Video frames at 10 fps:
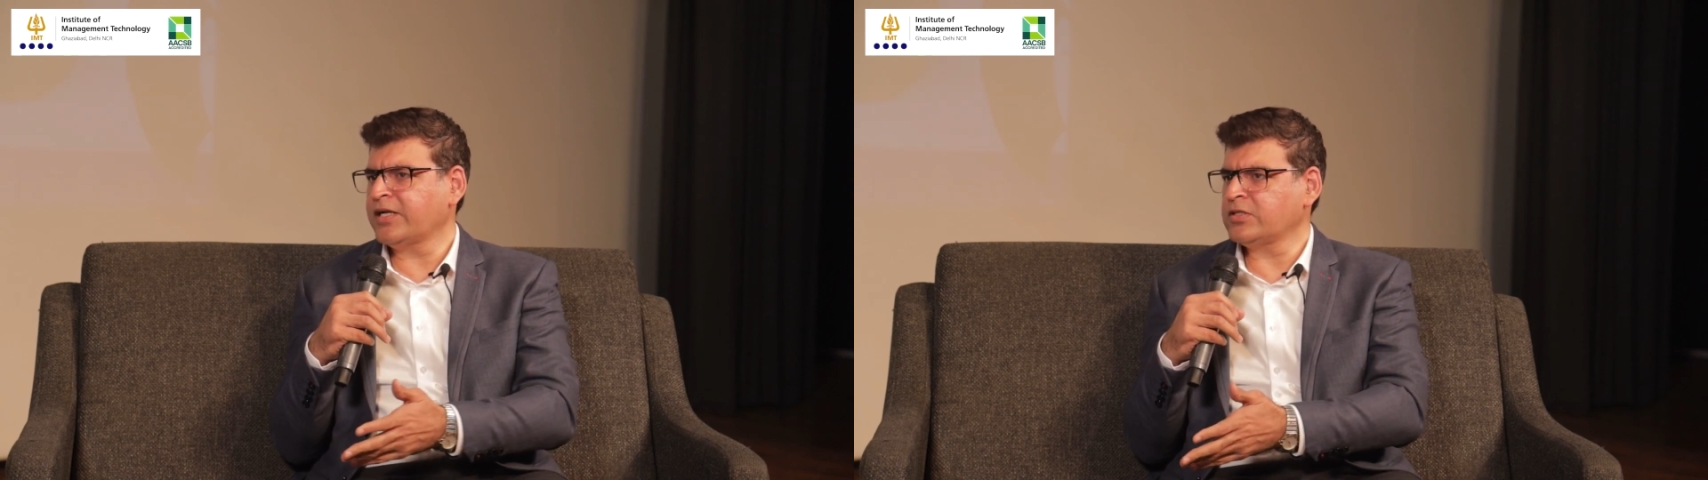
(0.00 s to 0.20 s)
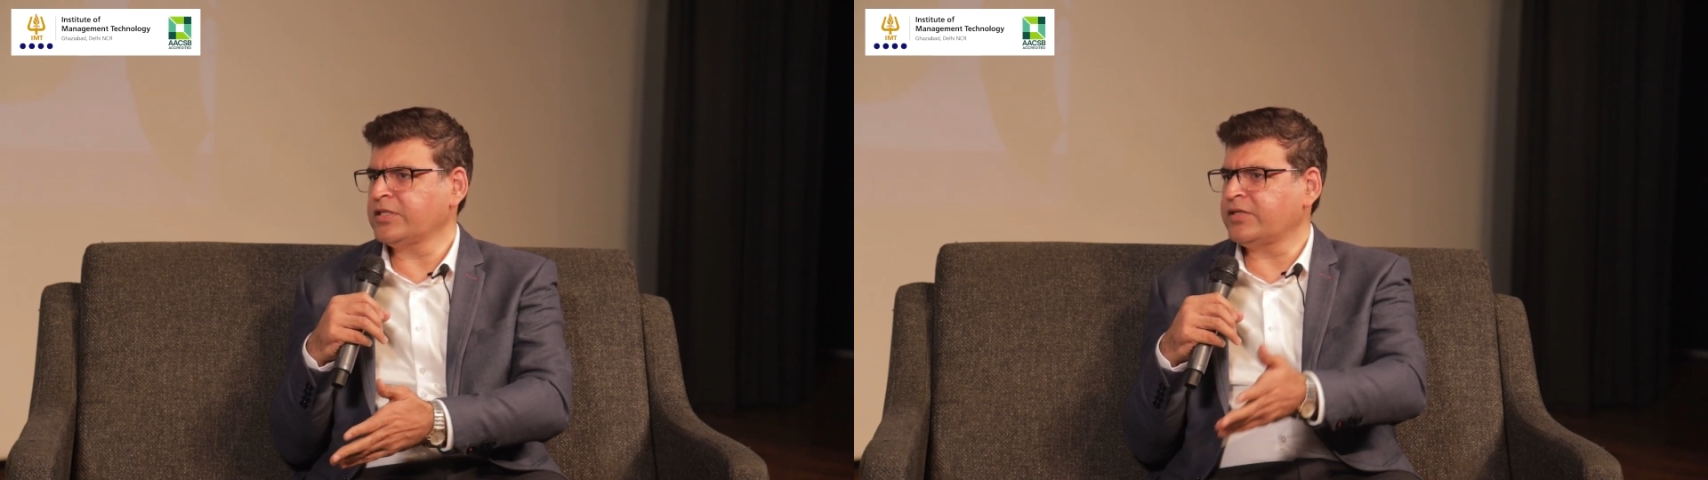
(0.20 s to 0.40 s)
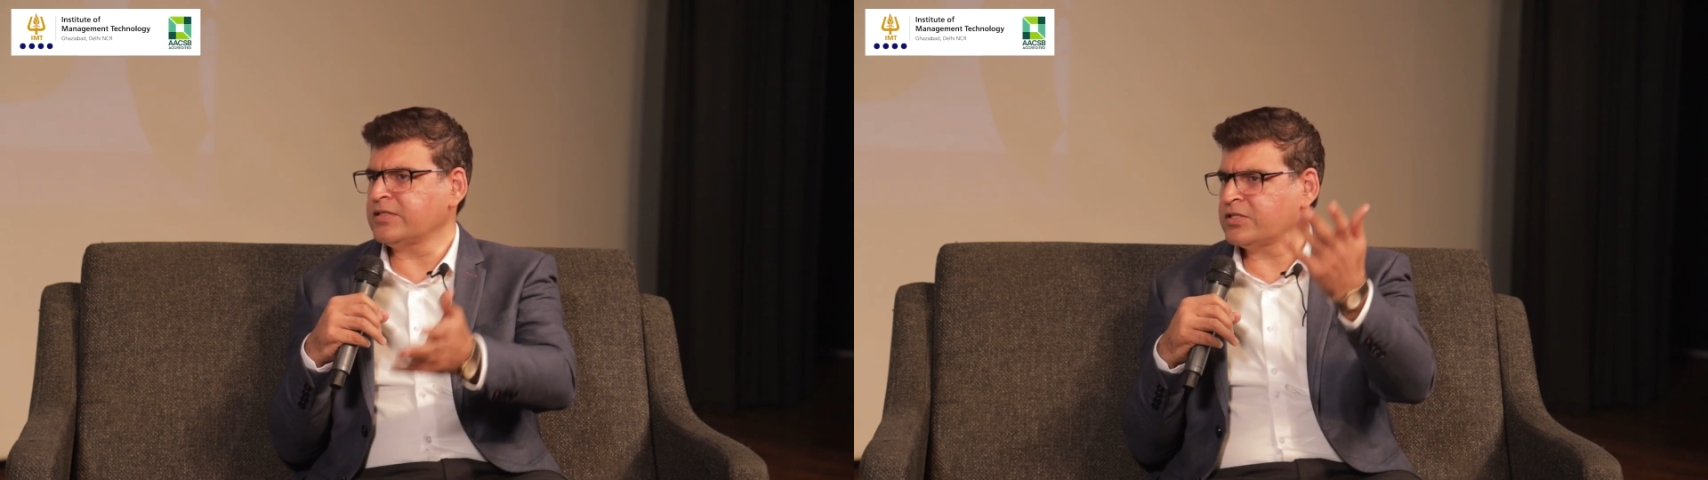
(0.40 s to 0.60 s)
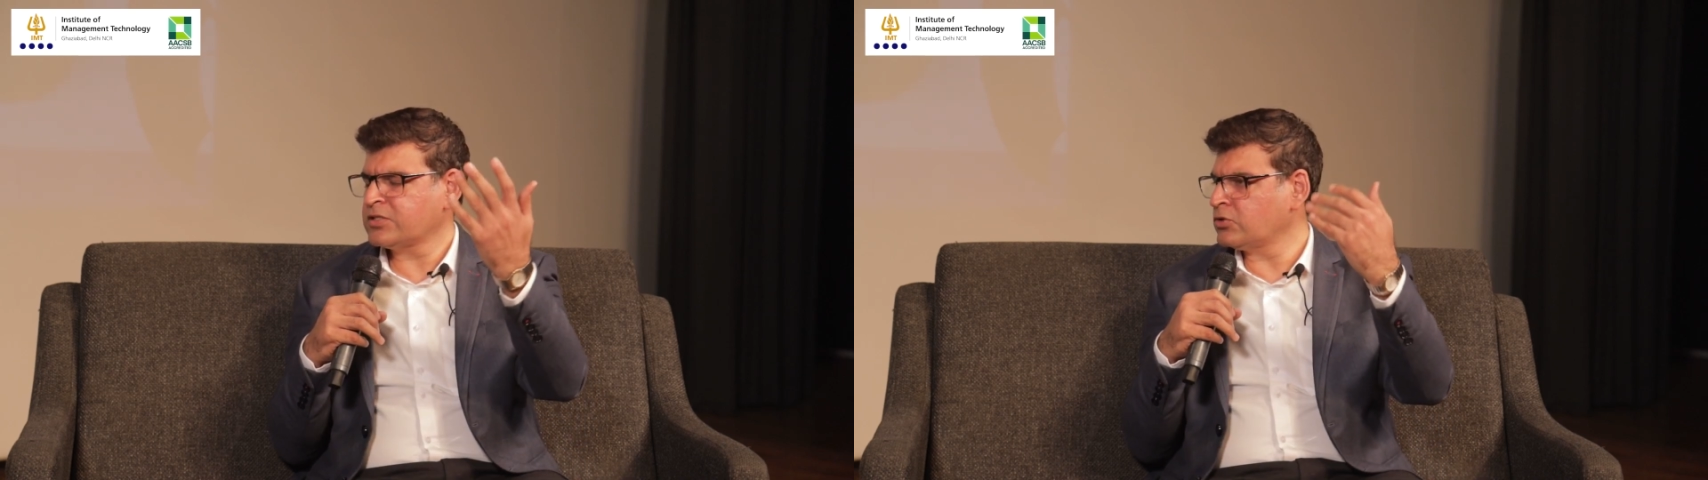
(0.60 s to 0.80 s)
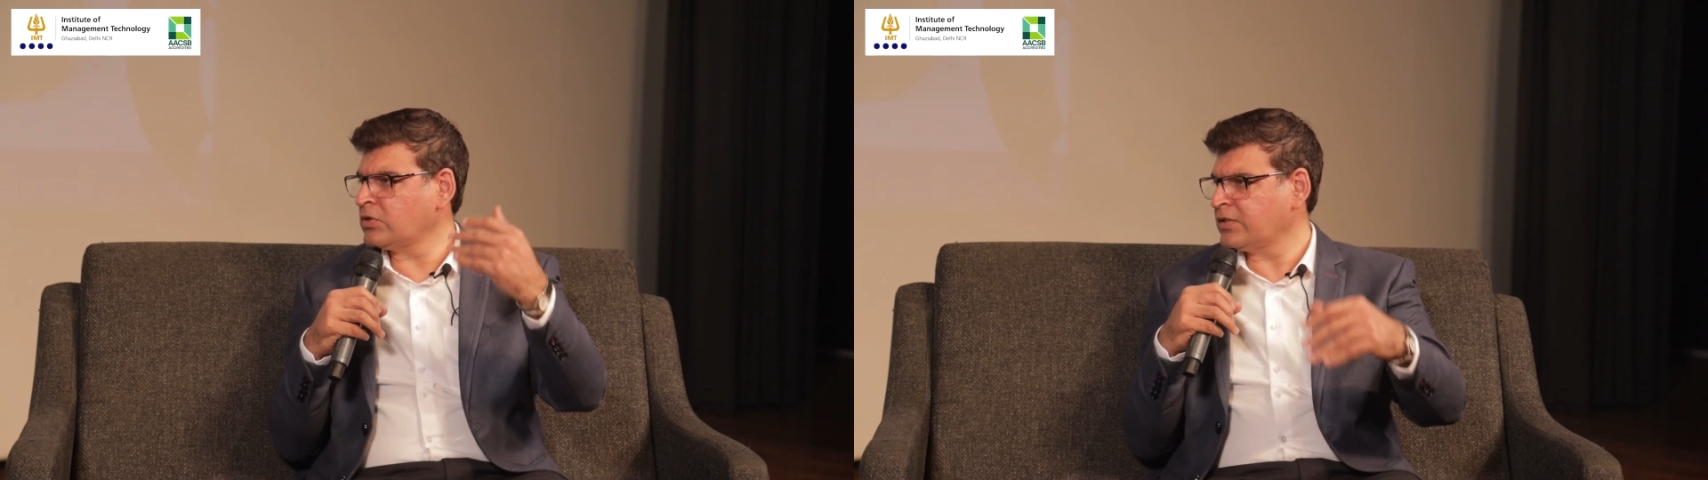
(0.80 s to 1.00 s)
actually
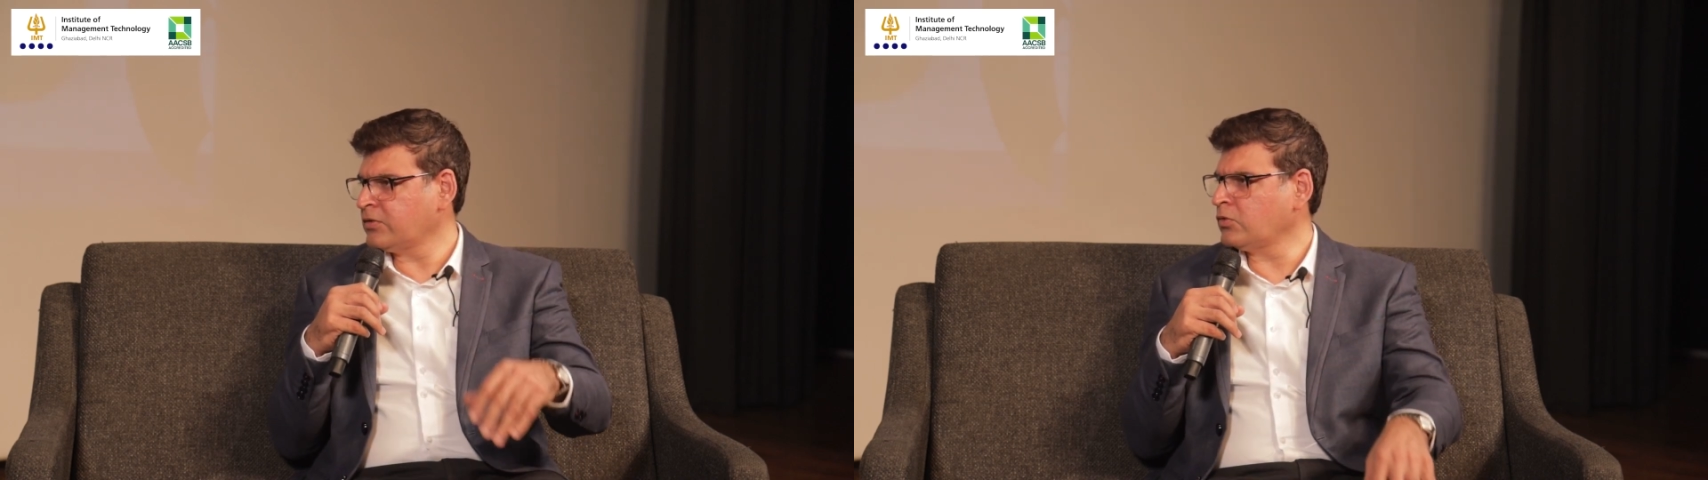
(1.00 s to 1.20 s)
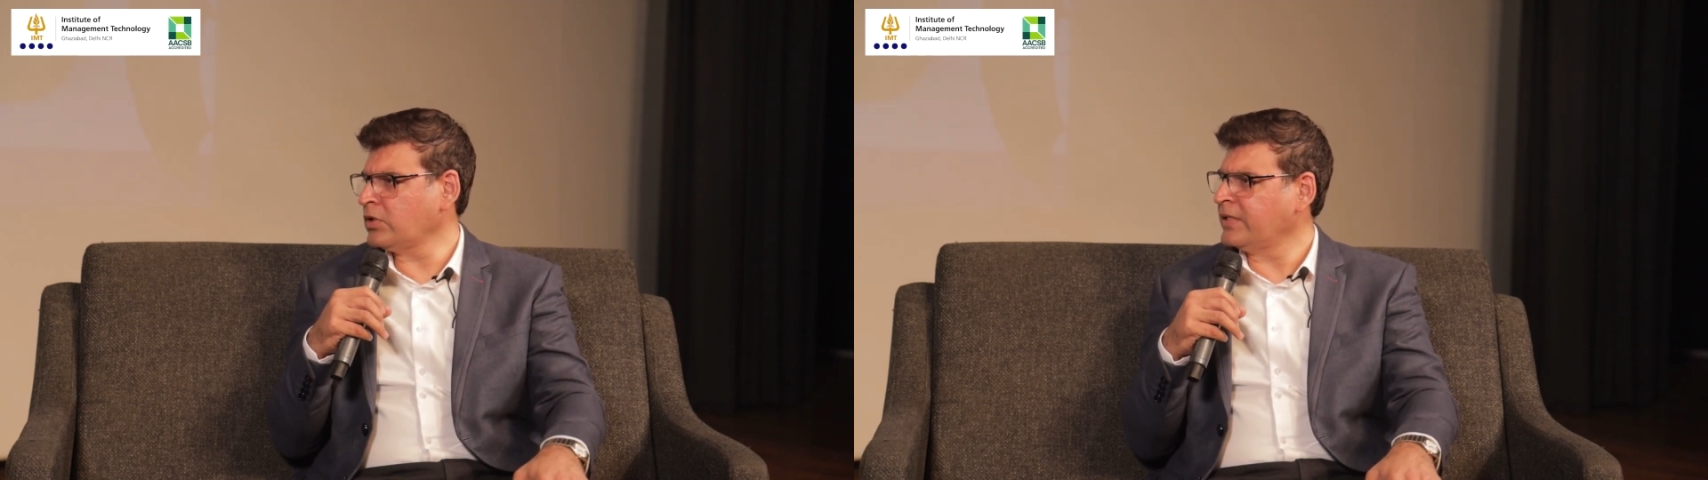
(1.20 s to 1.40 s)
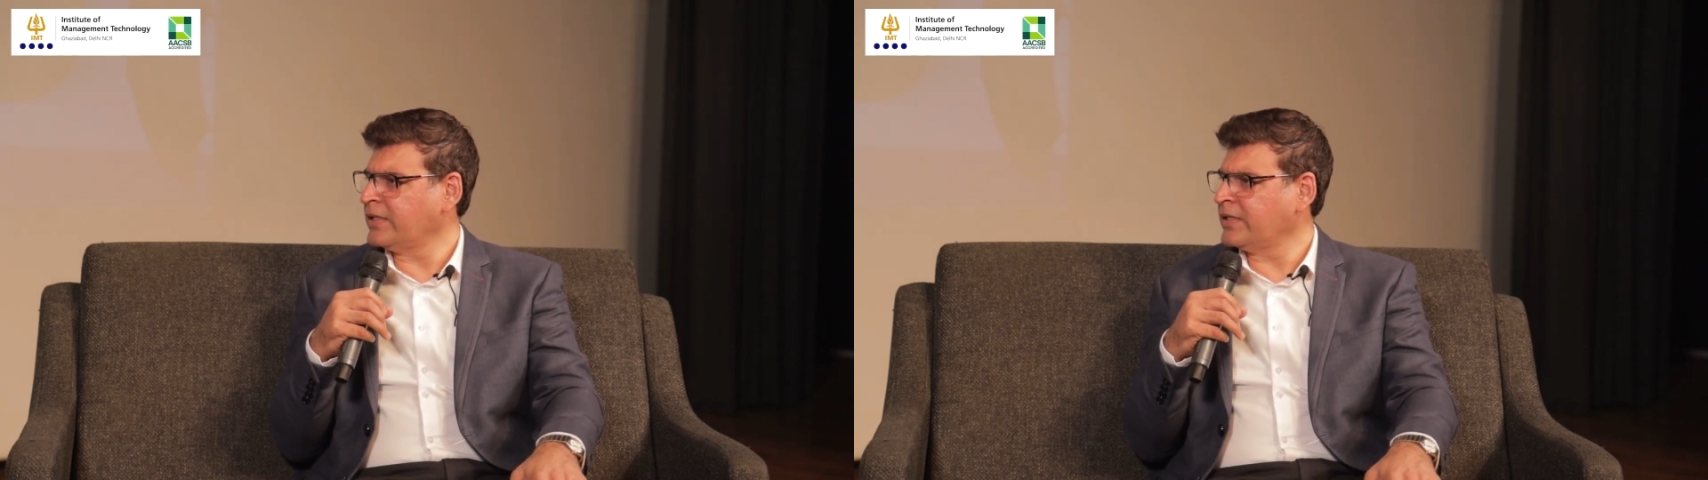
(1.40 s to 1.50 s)
transition to another role.